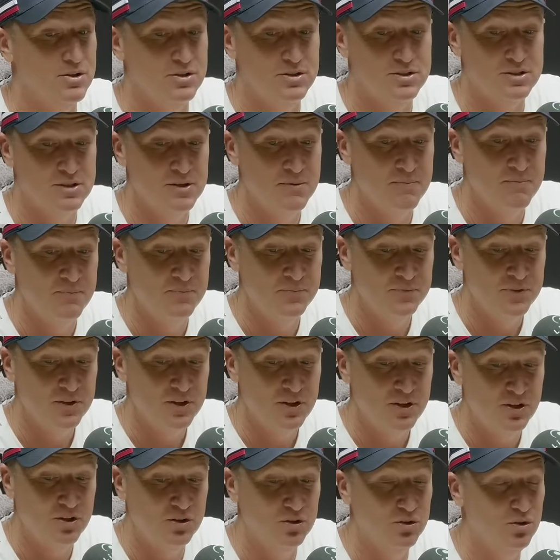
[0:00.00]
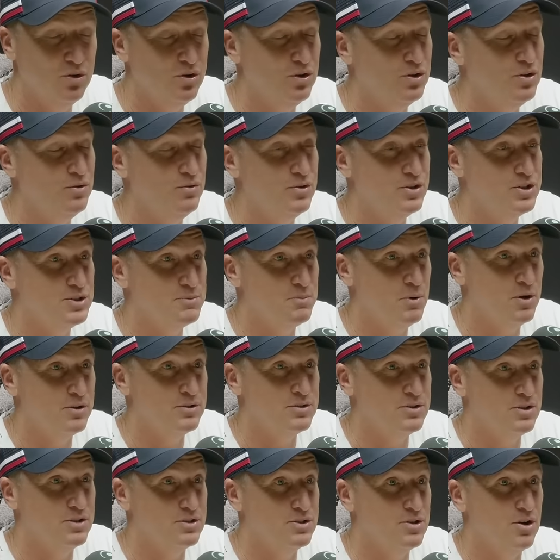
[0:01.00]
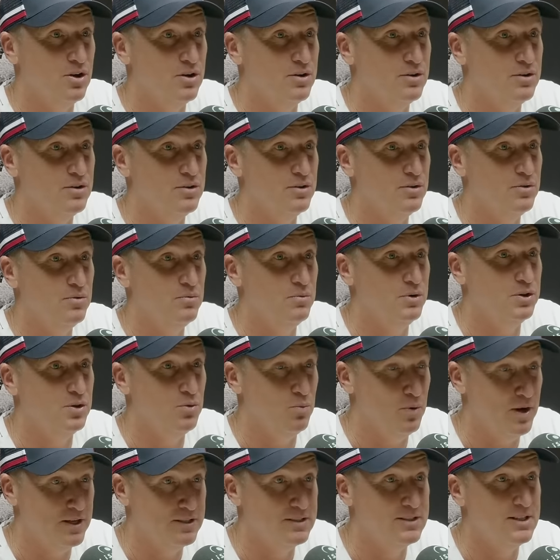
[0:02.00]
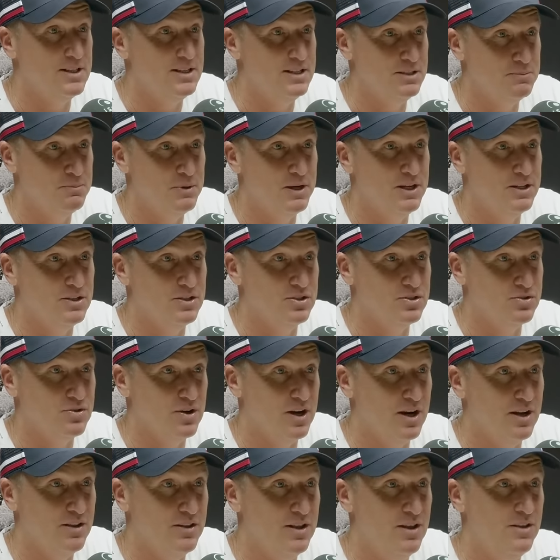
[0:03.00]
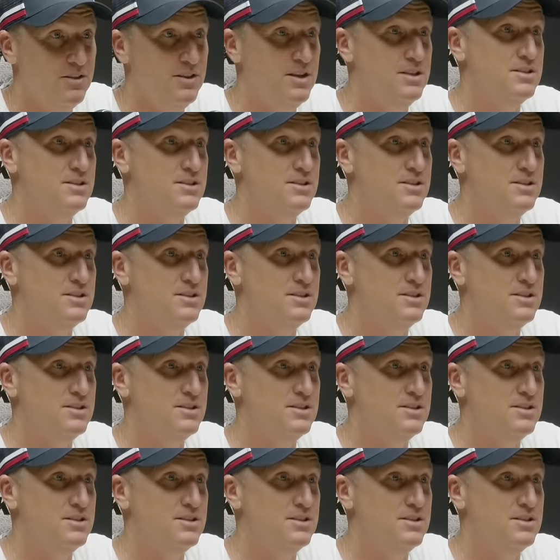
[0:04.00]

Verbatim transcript: because look at the response it's got with the West Indies beating Australia.